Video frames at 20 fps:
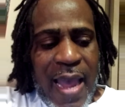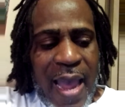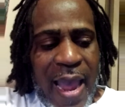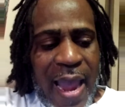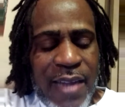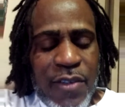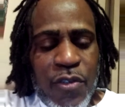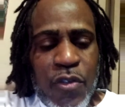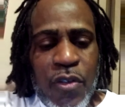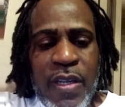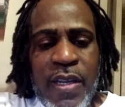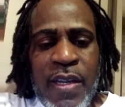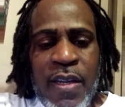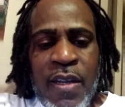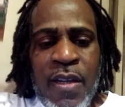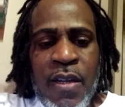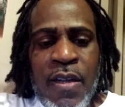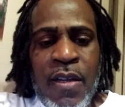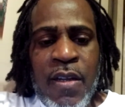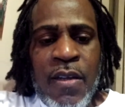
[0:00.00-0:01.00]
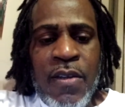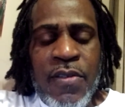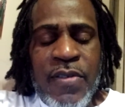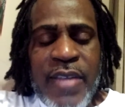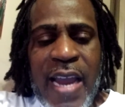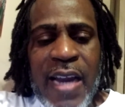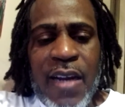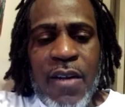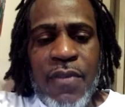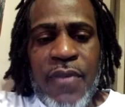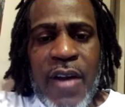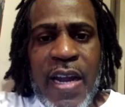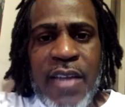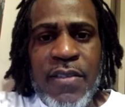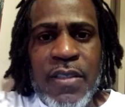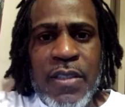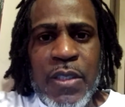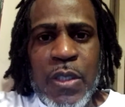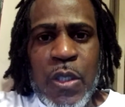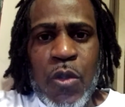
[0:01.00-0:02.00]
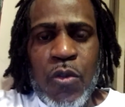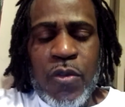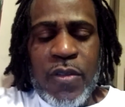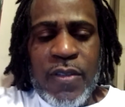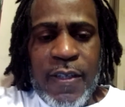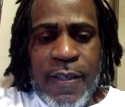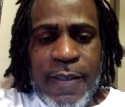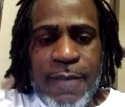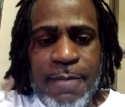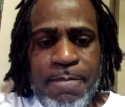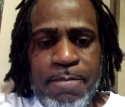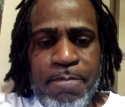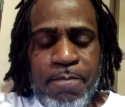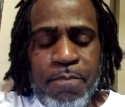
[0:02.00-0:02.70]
actually sacrificed his own son.